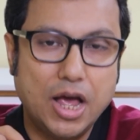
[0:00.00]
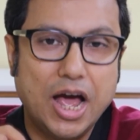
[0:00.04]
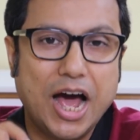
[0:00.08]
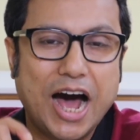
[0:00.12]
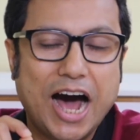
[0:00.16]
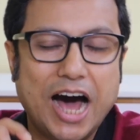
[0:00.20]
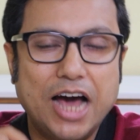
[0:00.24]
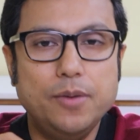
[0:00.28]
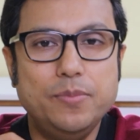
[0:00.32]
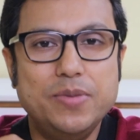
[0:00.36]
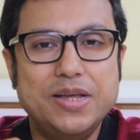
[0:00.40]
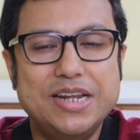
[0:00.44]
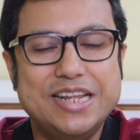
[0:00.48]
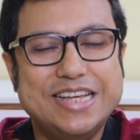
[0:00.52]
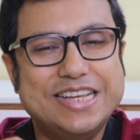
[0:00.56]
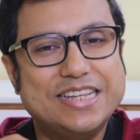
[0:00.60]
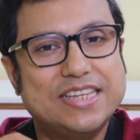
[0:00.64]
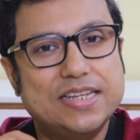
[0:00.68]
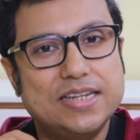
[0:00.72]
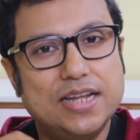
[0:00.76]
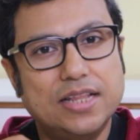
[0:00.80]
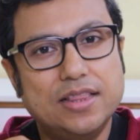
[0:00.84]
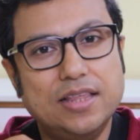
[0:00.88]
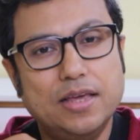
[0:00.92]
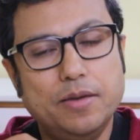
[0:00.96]
Hymen
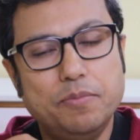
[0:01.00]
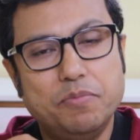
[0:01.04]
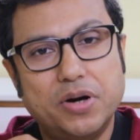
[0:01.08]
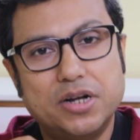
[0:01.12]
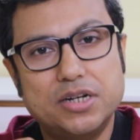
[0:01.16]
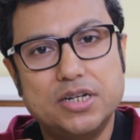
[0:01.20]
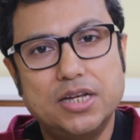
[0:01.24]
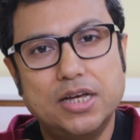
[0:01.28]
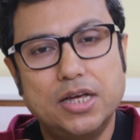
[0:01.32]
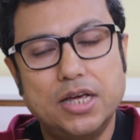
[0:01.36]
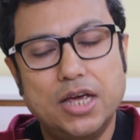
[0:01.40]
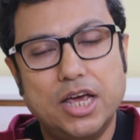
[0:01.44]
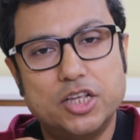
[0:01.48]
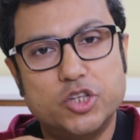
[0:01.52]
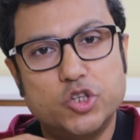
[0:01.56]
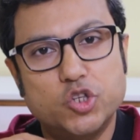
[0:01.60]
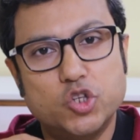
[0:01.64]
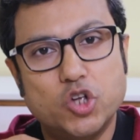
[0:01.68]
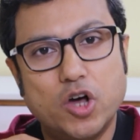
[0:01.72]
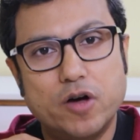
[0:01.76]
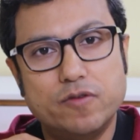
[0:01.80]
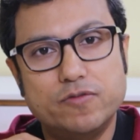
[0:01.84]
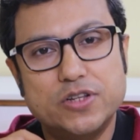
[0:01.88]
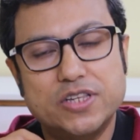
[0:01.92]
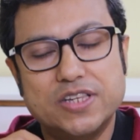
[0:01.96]
is nothing but a
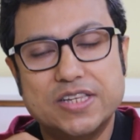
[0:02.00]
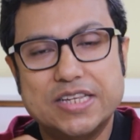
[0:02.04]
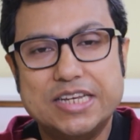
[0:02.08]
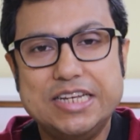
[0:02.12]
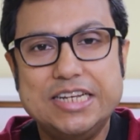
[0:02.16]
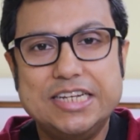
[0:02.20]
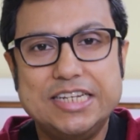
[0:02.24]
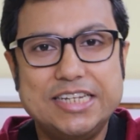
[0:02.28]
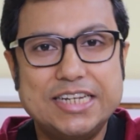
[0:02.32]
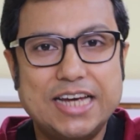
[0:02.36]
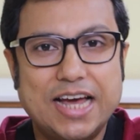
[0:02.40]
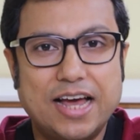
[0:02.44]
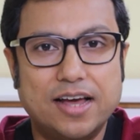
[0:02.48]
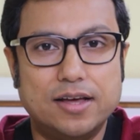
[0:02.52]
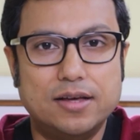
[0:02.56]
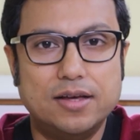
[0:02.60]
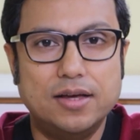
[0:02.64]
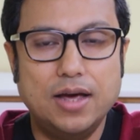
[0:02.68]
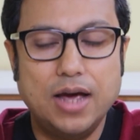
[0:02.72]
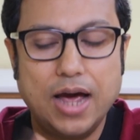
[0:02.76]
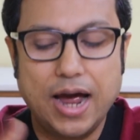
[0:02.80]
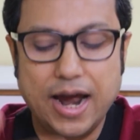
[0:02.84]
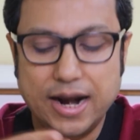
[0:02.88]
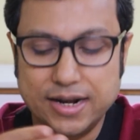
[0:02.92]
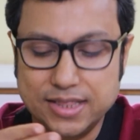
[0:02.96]
soft skin tag
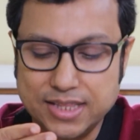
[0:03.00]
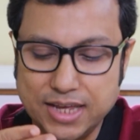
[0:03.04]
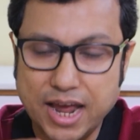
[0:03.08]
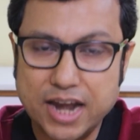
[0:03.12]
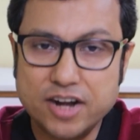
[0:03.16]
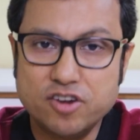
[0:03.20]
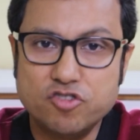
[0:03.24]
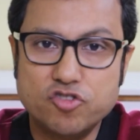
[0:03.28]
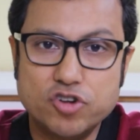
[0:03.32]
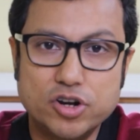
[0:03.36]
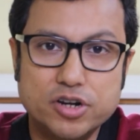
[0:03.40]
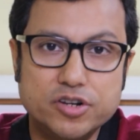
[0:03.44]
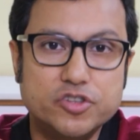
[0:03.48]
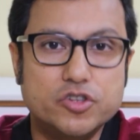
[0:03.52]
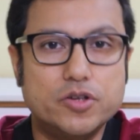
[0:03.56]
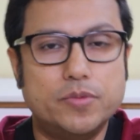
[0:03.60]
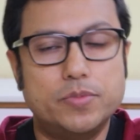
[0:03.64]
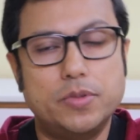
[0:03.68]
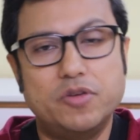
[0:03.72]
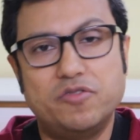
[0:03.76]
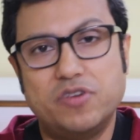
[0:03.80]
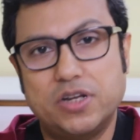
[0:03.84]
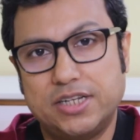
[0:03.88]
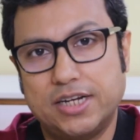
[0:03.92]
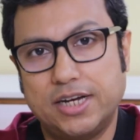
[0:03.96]
at the entrance of
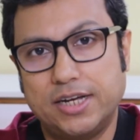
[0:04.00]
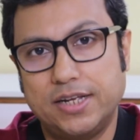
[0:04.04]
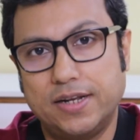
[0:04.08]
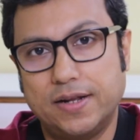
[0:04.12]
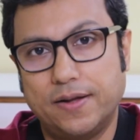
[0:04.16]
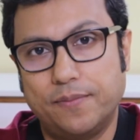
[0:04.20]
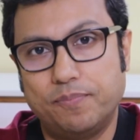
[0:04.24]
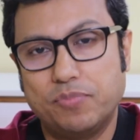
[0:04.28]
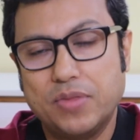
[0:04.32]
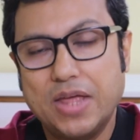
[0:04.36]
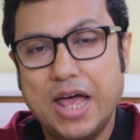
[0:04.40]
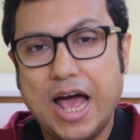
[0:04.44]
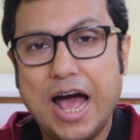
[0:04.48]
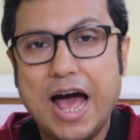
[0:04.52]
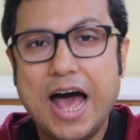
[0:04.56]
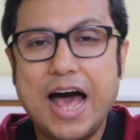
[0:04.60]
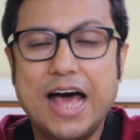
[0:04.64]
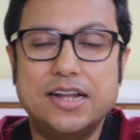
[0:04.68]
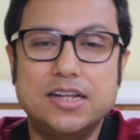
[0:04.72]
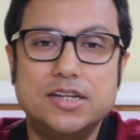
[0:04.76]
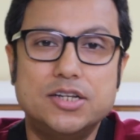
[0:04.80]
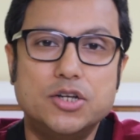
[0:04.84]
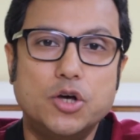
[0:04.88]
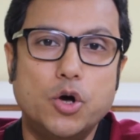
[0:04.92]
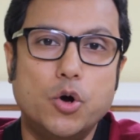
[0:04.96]
the vagina
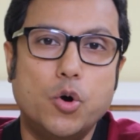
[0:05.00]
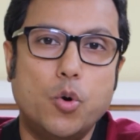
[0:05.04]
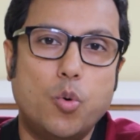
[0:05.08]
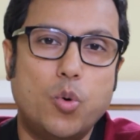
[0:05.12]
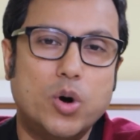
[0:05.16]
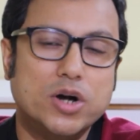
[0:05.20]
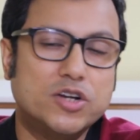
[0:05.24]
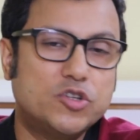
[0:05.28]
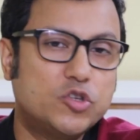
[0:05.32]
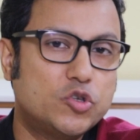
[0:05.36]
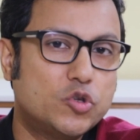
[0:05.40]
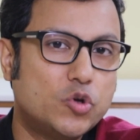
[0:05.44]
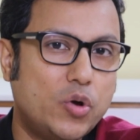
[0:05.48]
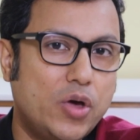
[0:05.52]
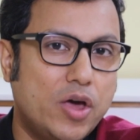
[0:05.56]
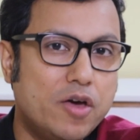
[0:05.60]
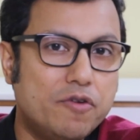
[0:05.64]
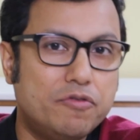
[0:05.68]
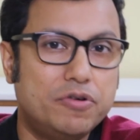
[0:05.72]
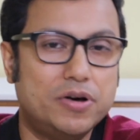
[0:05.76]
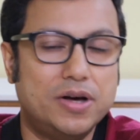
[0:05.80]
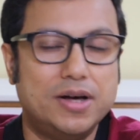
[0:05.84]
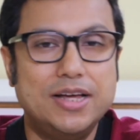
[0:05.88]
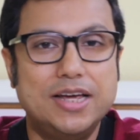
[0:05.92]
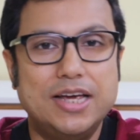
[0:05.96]
and
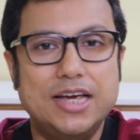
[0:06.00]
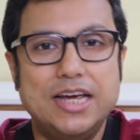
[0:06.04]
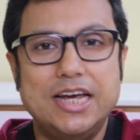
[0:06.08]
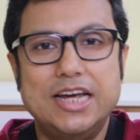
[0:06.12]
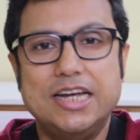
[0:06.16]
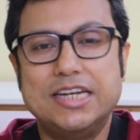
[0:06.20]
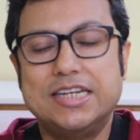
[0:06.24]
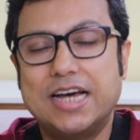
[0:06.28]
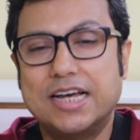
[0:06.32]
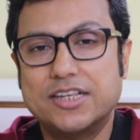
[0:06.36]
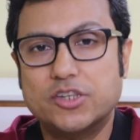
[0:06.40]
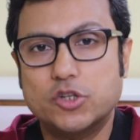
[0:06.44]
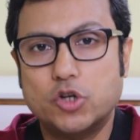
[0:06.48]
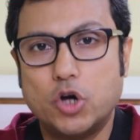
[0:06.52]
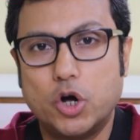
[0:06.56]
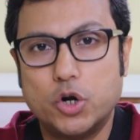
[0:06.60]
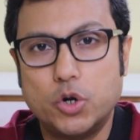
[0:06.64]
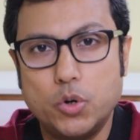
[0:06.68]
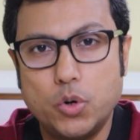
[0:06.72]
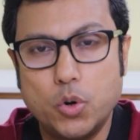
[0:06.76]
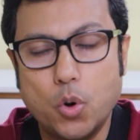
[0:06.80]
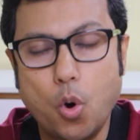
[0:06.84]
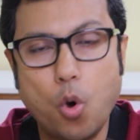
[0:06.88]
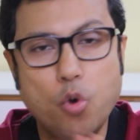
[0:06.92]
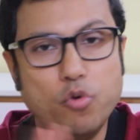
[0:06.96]
whatsoever it has got
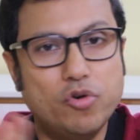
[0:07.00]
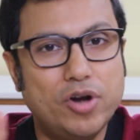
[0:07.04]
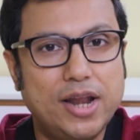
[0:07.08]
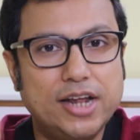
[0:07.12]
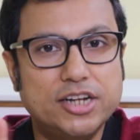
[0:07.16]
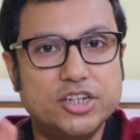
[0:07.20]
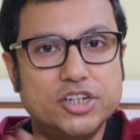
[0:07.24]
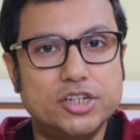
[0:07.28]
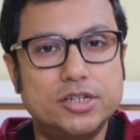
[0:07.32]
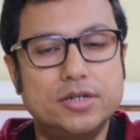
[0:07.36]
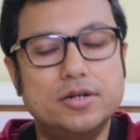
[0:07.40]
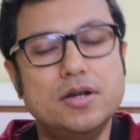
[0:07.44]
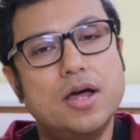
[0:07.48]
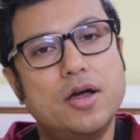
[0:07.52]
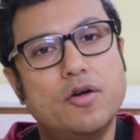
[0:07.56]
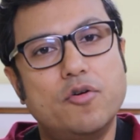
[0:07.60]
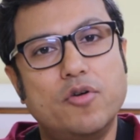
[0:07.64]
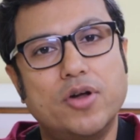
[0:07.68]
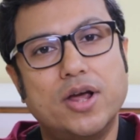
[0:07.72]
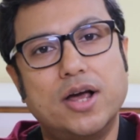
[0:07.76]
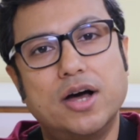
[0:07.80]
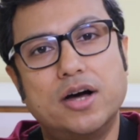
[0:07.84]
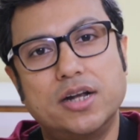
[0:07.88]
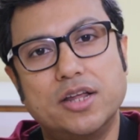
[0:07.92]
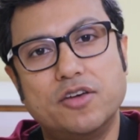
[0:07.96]
no relation
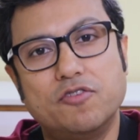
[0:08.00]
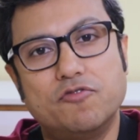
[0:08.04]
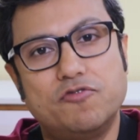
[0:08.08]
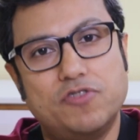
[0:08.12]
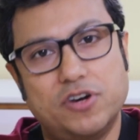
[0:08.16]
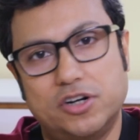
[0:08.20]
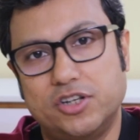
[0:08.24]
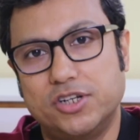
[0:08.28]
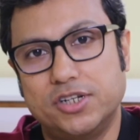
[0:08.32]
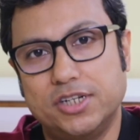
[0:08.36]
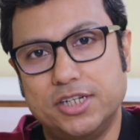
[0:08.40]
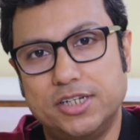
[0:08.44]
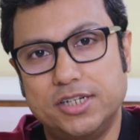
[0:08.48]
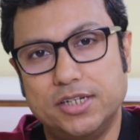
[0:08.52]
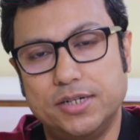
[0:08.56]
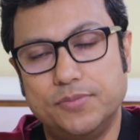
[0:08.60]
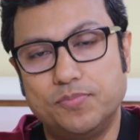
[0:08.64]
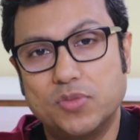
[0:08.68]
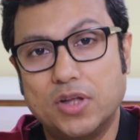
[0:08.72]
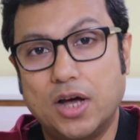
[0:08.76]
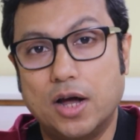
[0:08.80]
regarding virginity.